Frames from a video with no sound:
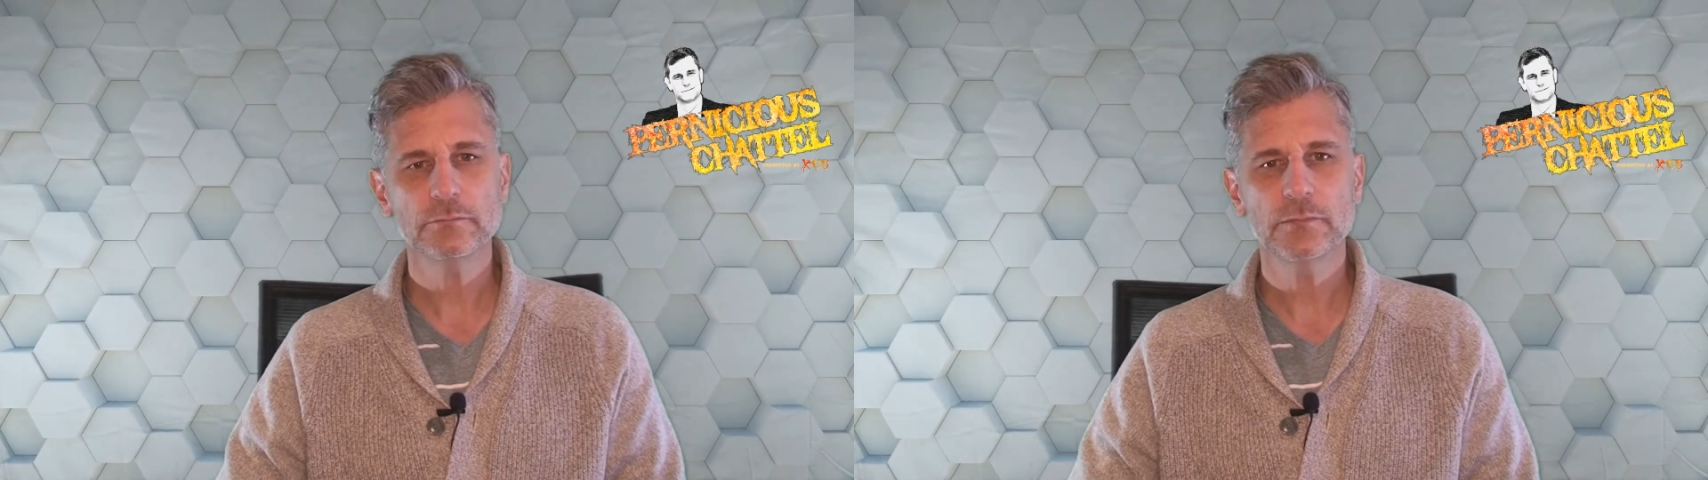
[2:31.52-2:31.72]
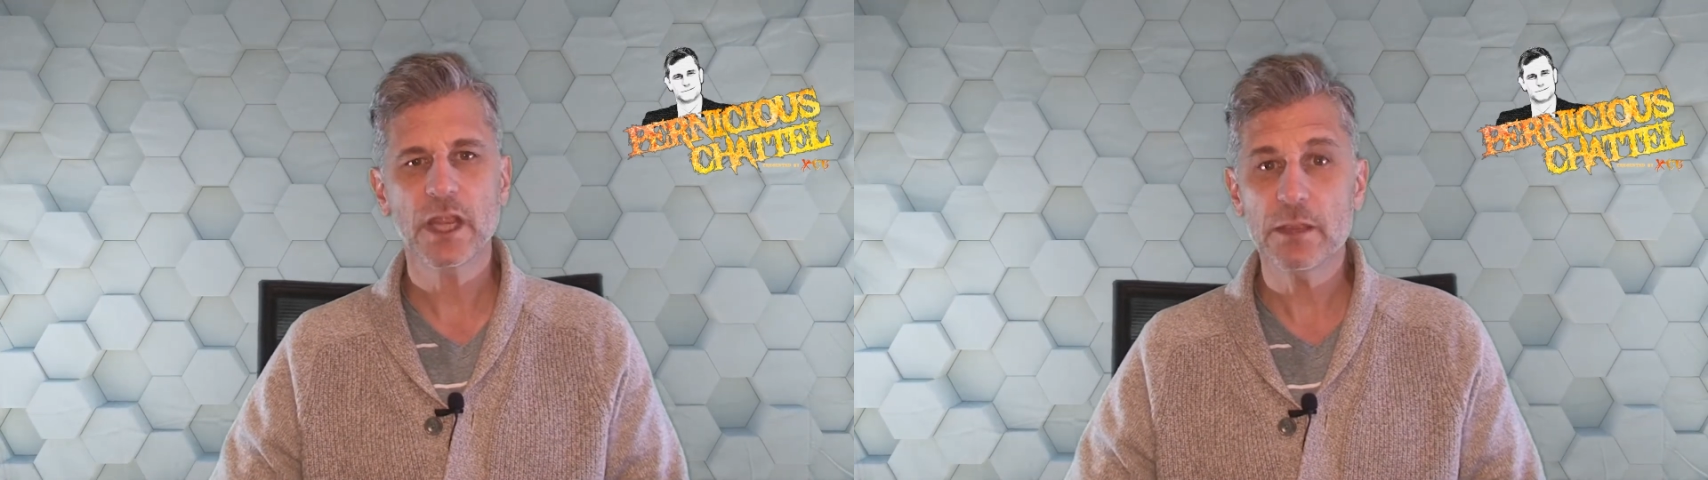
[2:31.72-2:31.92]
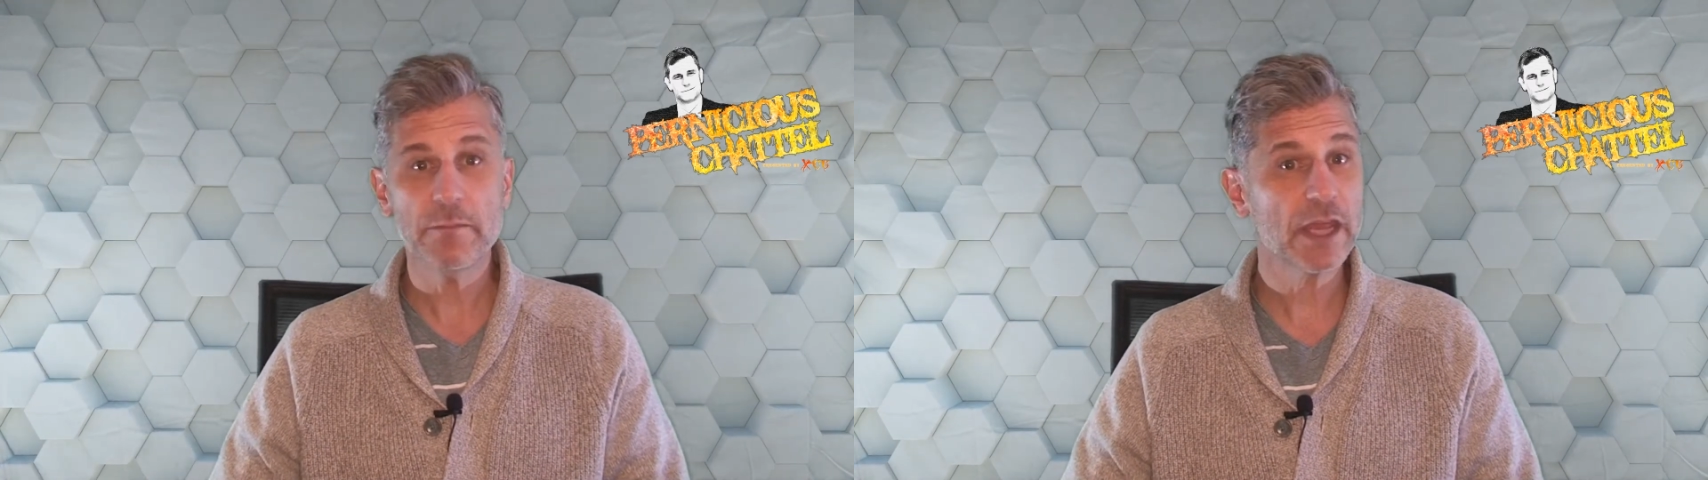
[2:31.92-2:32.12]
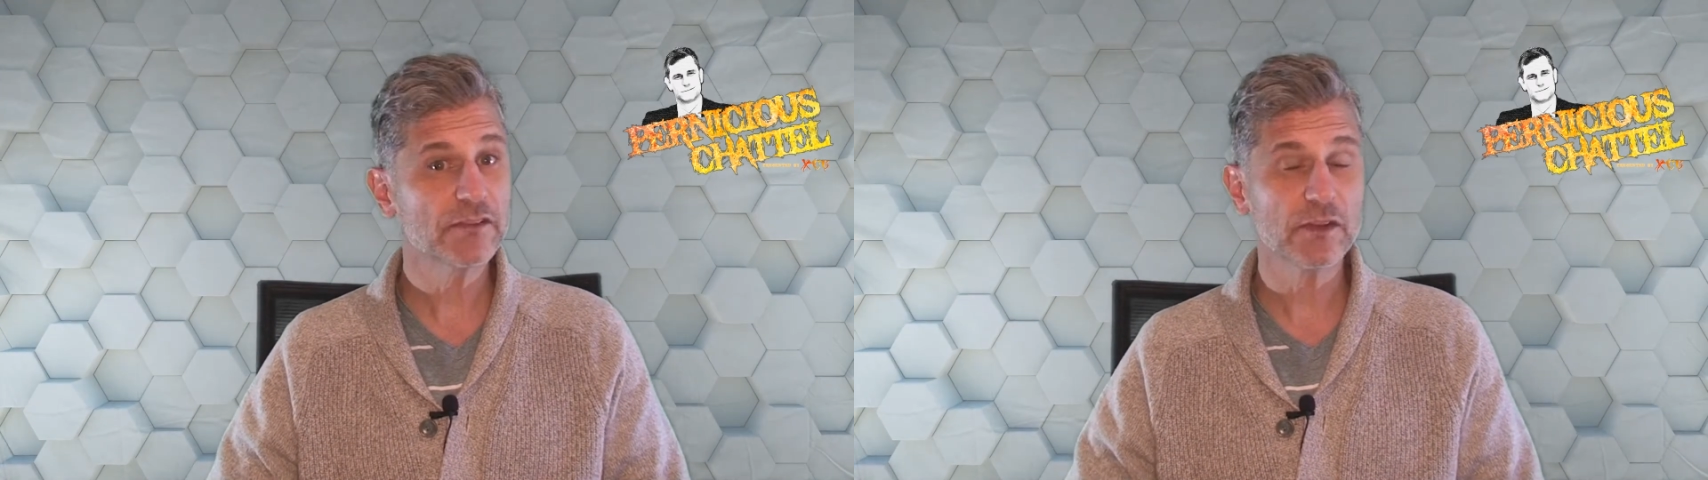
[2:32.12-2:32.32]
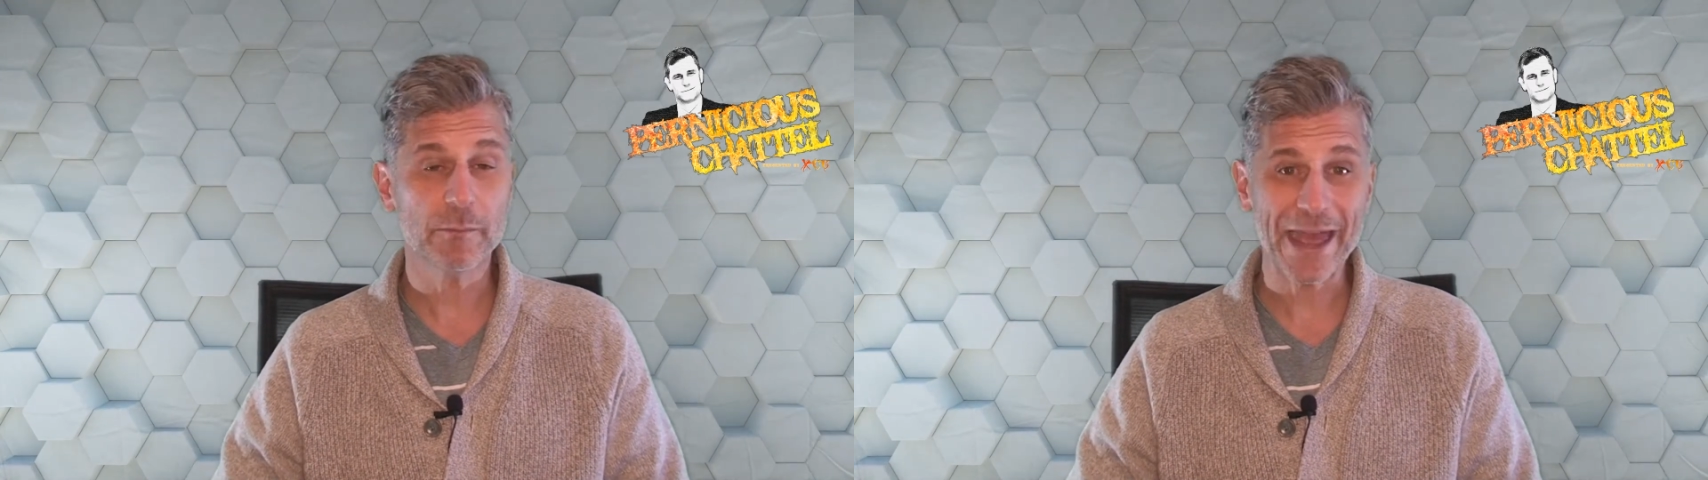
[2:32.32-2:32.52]
He
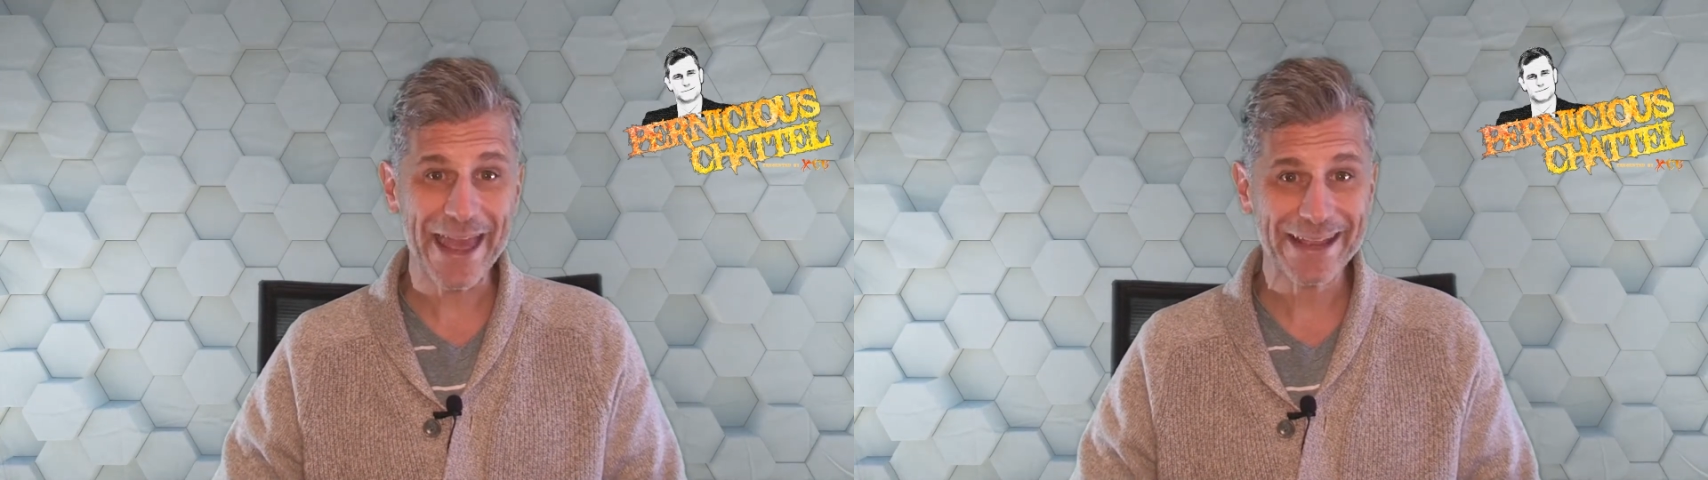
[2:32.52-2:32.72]
makes some